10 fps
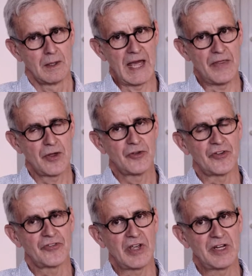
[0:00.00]
And those
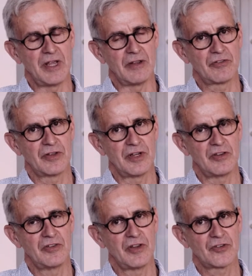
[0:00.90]
are settings that
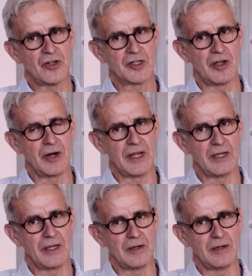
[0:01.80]
exist not only